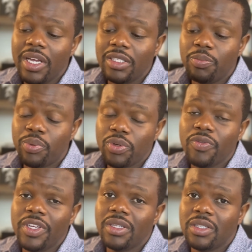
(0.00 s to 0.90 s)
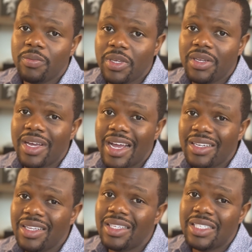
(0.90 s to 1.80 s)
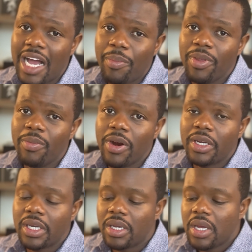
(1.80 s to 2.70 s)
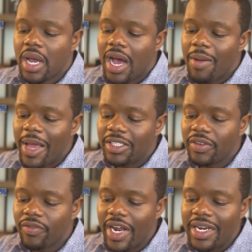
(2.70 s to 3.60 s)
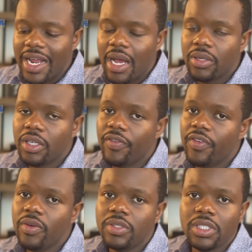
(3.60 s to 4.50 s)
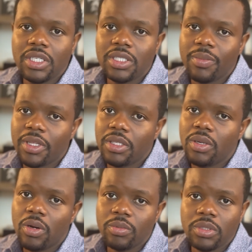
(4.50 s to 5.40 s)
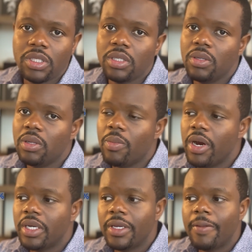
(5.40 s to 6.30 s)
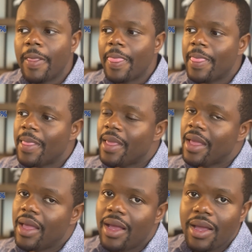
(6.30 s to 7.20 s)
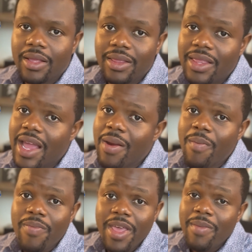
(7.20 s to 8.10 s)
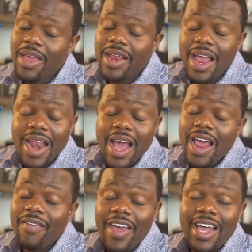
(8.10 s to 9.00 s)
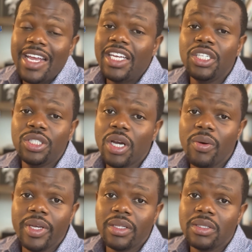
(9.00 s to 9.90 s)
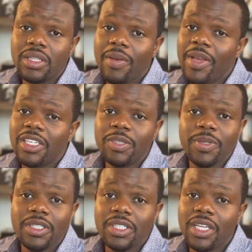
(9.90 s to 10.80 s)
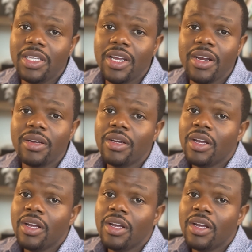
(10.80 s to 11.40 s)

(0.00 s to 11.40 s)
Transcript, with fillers: is proving to be kind of the top of the market. Um, as of right now, if you see some of these homes sitting on the market, they they may not have had any showings. They may just be sitting there,